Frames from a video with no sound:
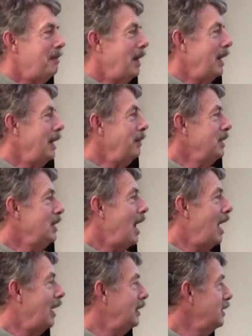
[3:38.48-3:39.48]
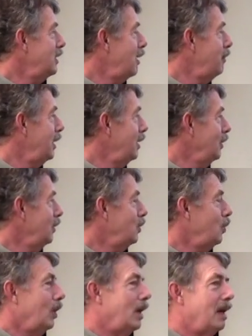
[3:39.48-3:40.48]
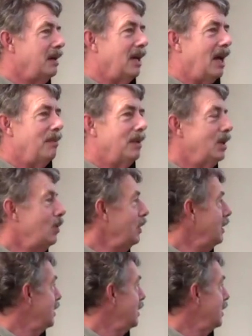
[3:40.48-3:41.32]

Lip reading: My name is Hans. I'll be your tour guide today. I've been doing